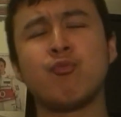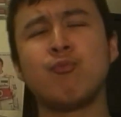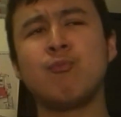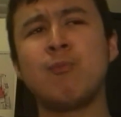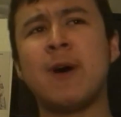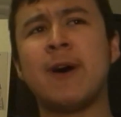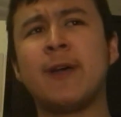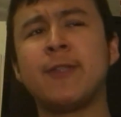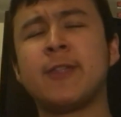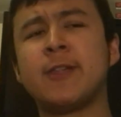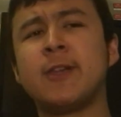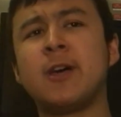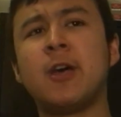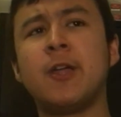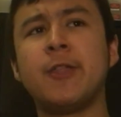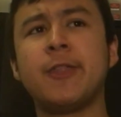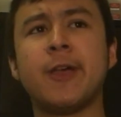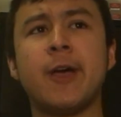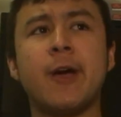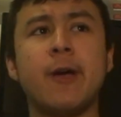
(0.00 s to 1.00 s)

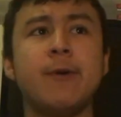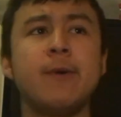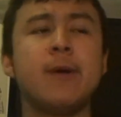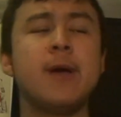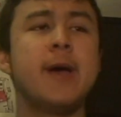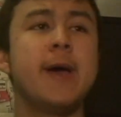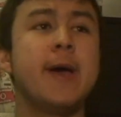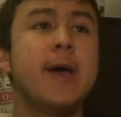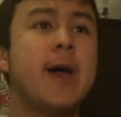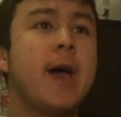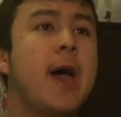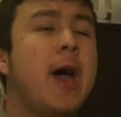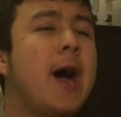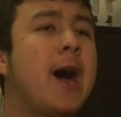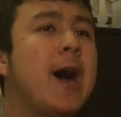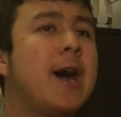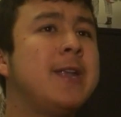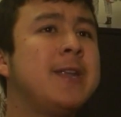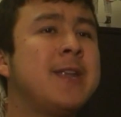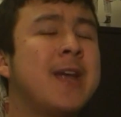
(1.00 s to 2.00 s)
Maldonado
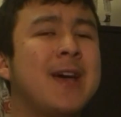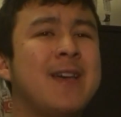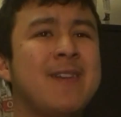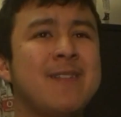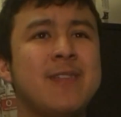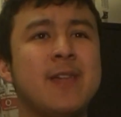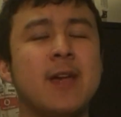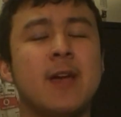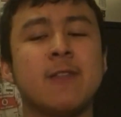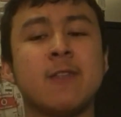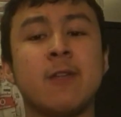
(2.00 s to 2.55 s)
and Nazia.